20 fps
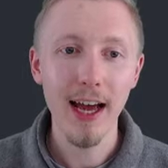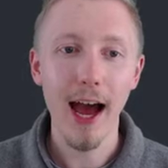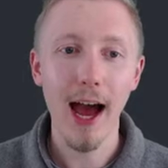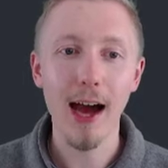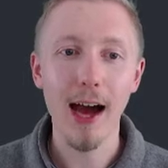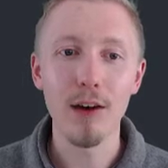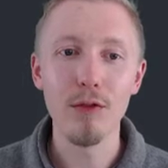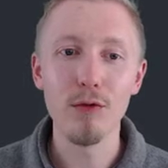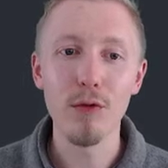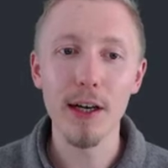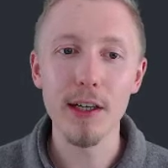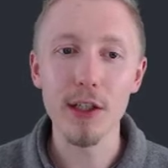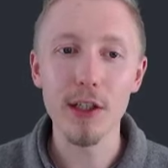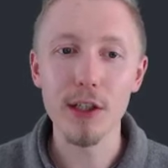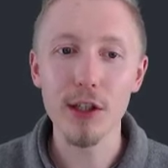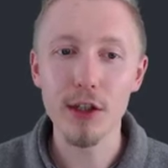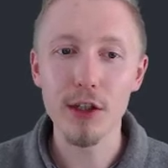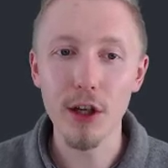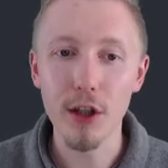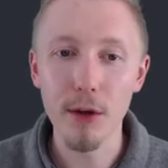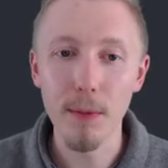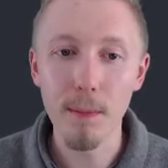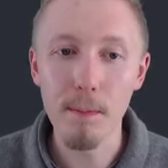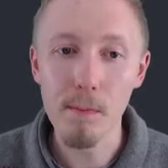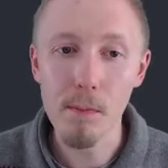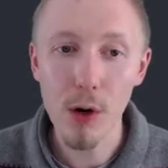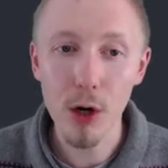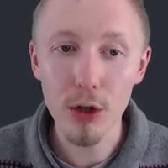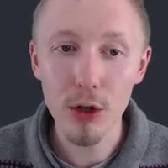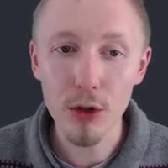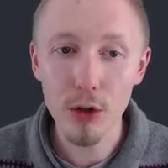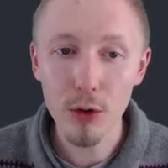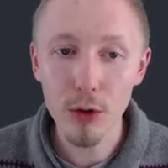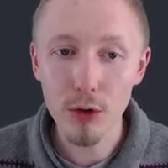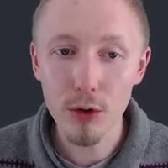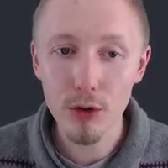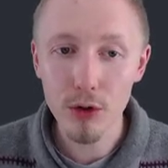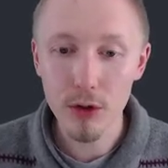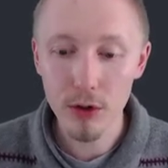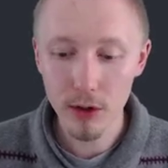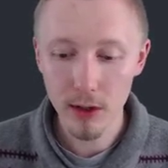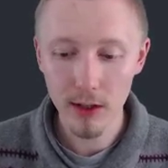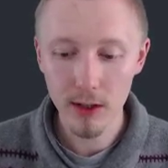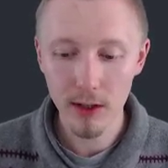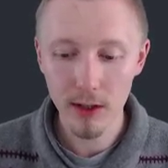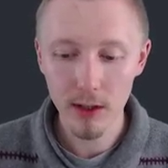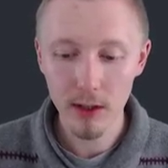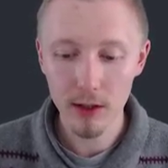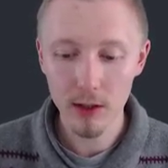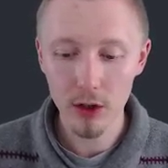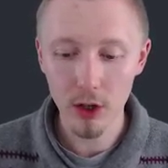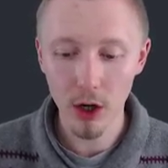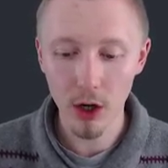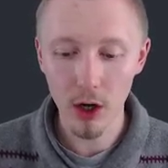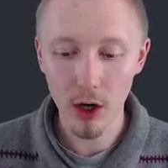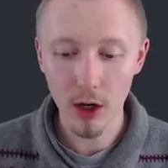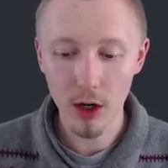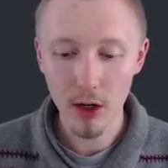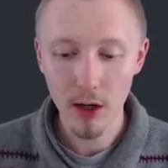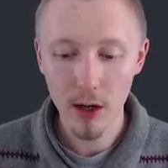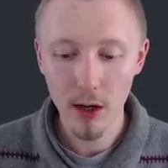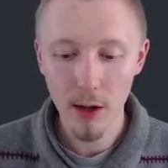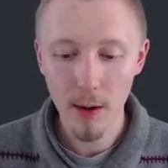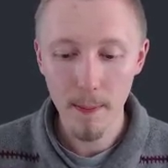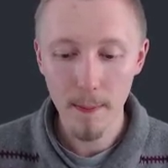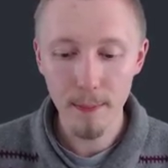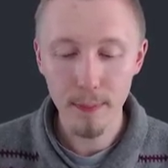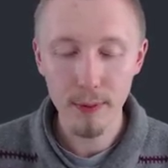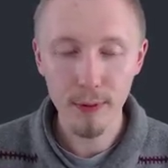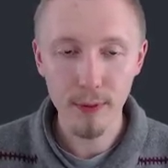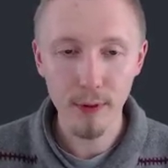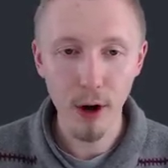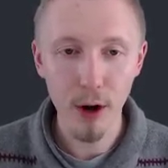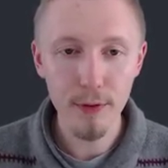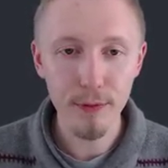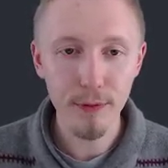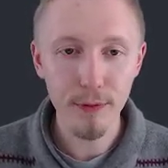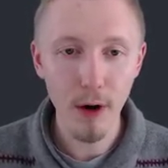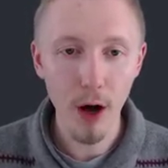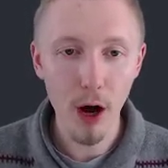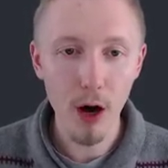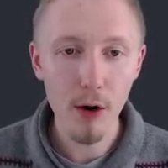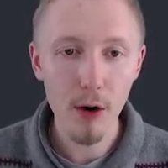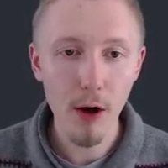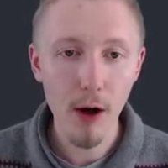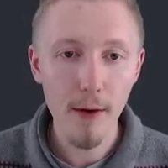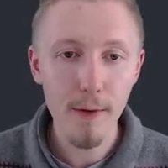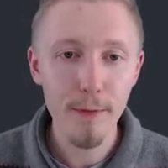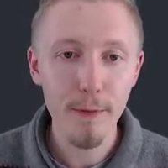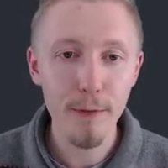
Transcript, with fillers: and register the models.profile